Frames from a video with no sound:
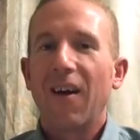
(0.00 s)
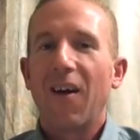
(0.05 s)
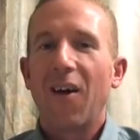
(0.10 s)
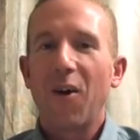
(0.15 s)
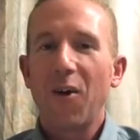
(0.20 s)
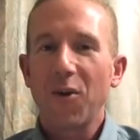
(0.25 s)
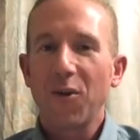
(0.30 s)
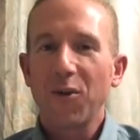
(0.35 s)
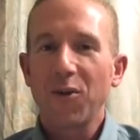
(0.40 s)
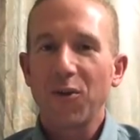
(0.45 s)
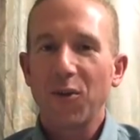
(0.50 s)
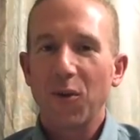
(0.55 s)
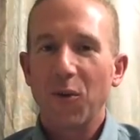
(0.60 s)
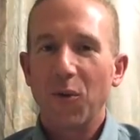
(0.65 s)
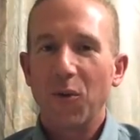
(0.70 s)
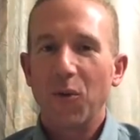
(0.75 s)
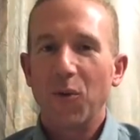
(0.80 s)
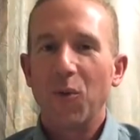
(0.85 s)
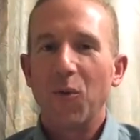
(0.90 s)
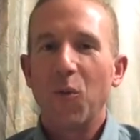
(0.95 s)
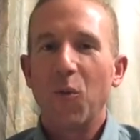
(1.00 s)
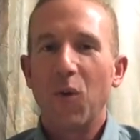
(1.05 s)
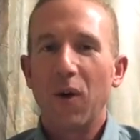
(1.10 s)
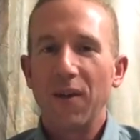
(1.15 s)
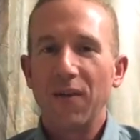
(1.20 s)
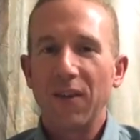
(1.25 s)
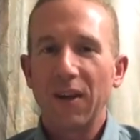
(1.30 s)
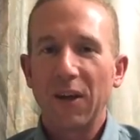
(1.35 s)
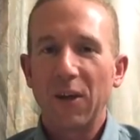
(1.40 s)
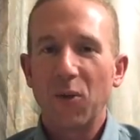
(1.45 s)
also
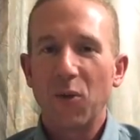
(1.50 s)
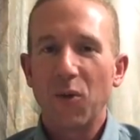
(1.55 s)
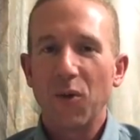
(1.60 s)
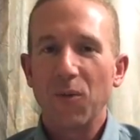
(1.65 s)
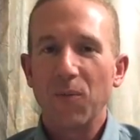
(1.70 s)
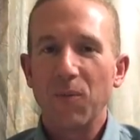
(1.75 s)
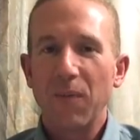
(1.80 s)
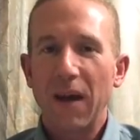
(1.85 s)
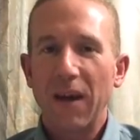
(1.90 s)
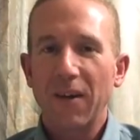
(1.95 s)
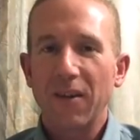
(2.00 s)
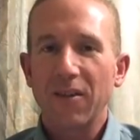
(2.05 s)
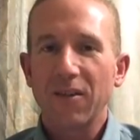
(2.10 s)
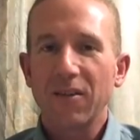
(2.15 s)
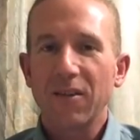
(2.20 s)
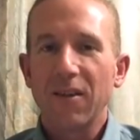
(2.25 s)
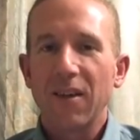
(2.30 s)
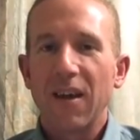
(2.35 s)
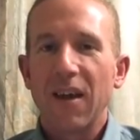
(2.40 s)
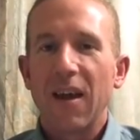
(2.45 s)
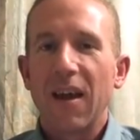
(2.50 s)
won the gold medal